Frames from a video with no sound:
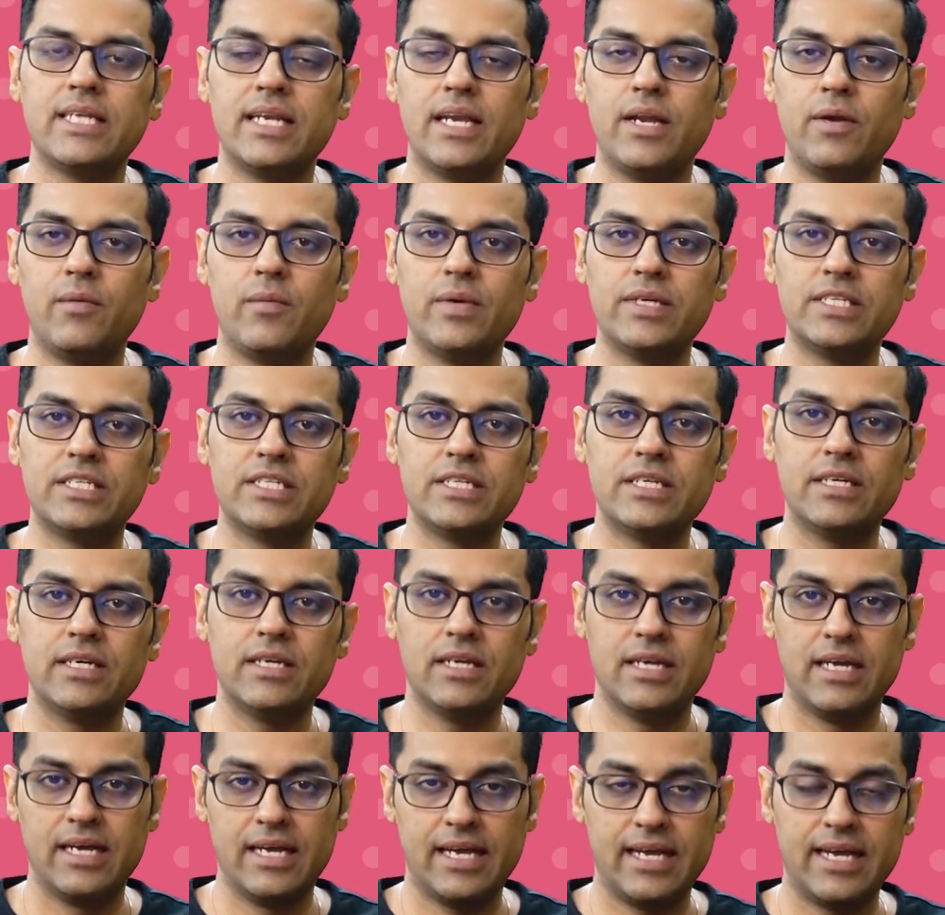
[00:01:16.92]
an
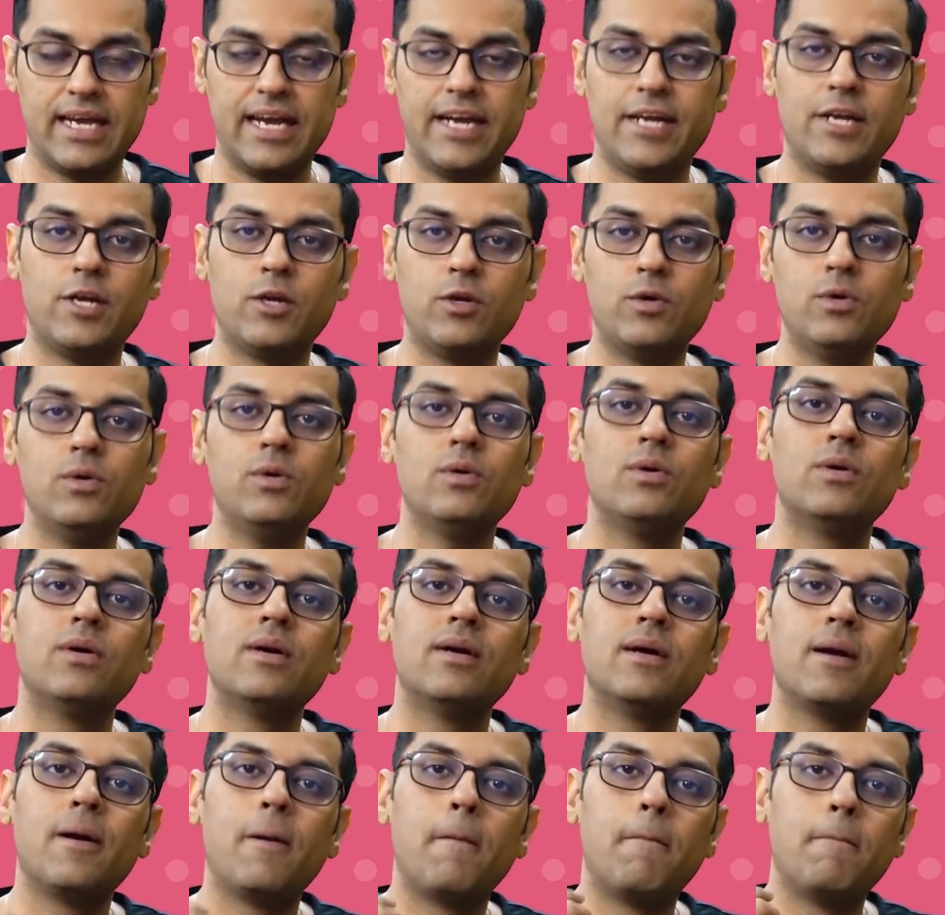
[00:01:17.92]
investor get to
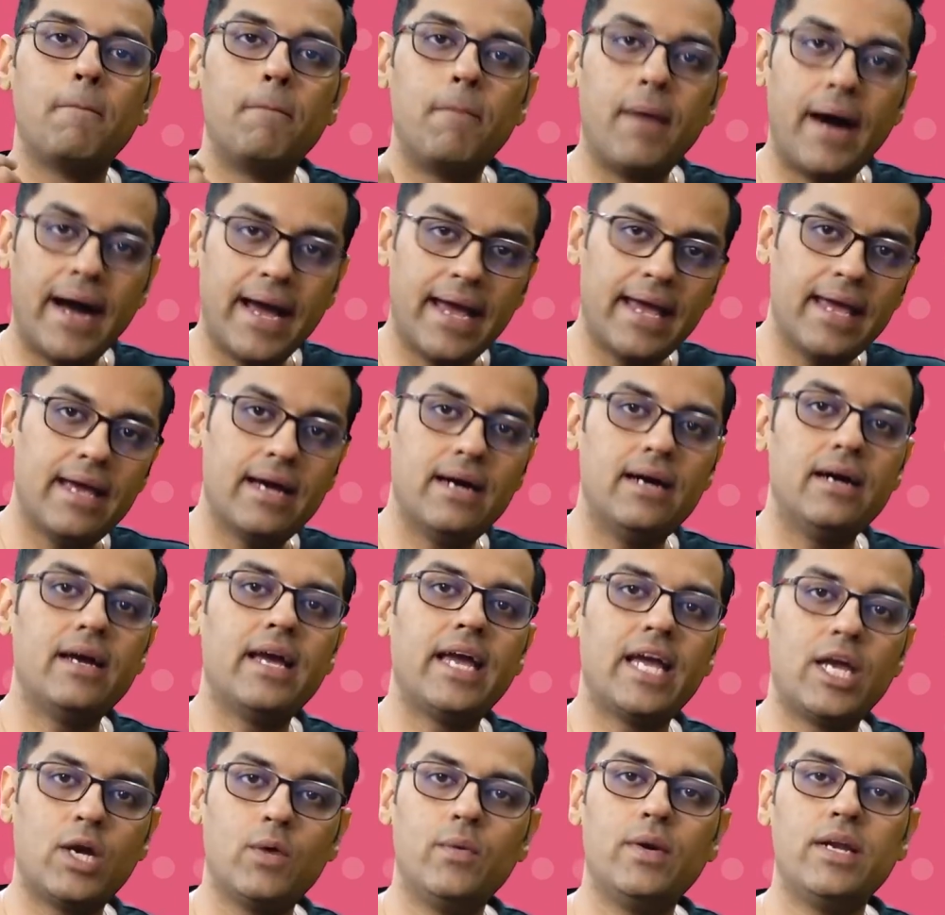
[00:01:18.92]
buy a
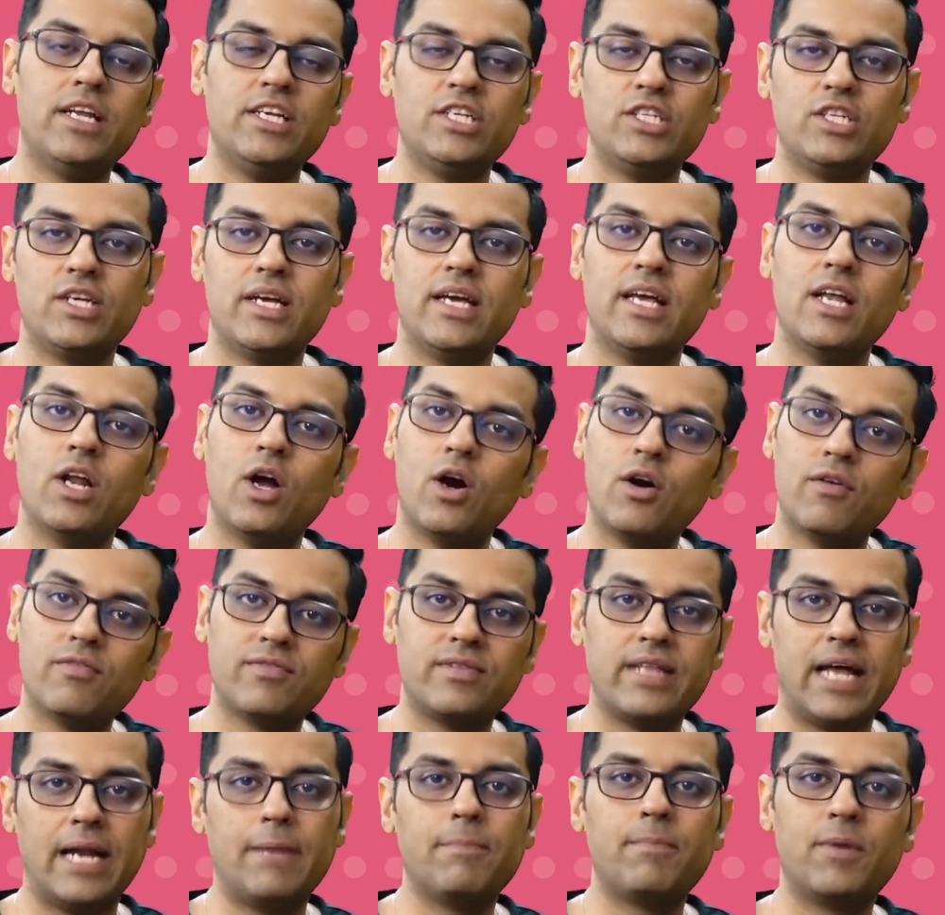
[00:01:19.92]
equity share
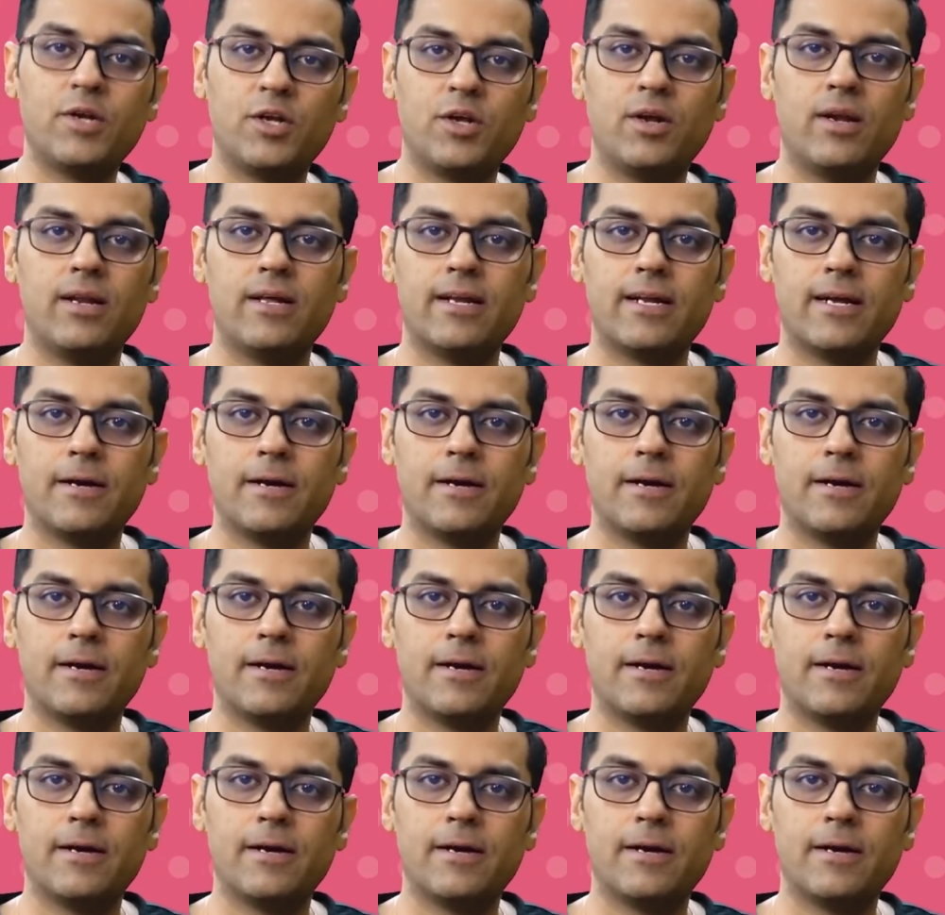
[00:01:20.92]
of that particular